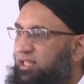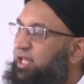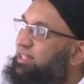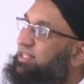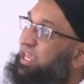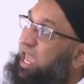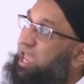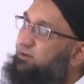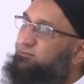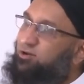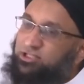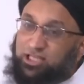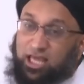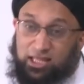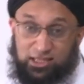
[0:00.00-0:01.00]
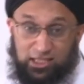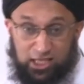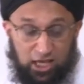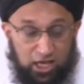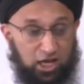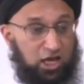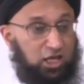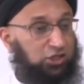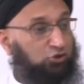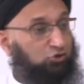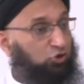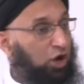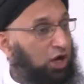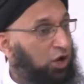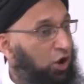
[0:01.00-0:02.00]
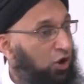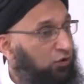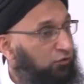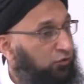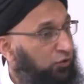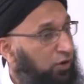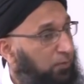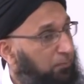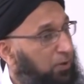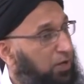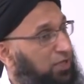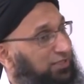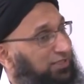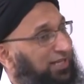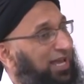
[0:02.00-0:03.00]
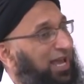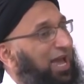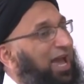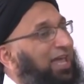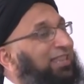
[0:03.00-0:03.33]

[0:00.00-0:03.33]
that the heavens and the earth cry over a person,